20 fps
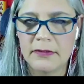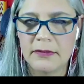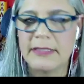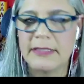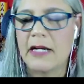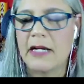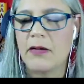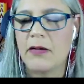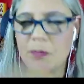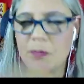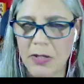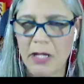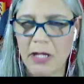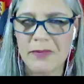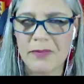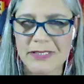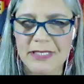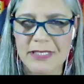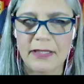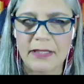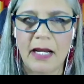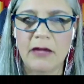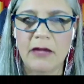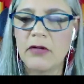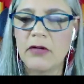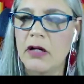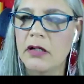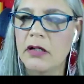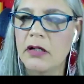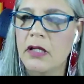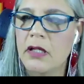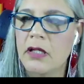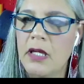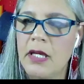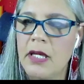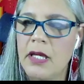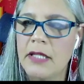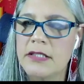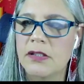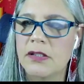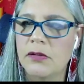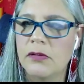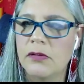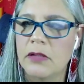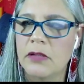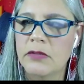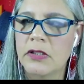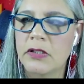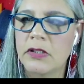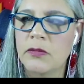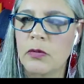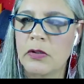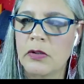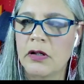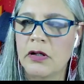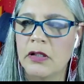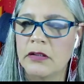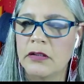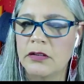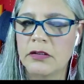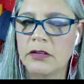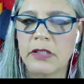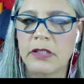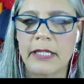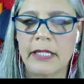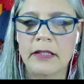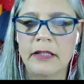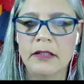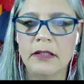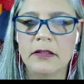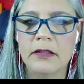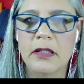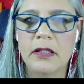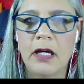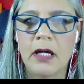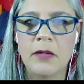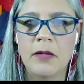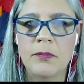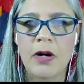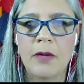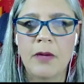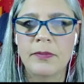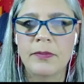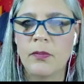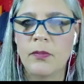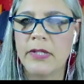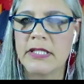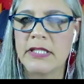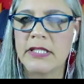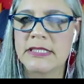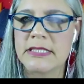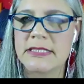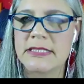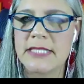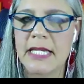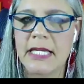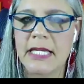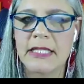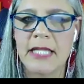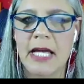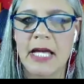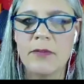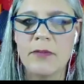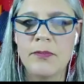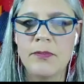Now, I probably said that wrong. So I'm going to work on learning proper ways to say that.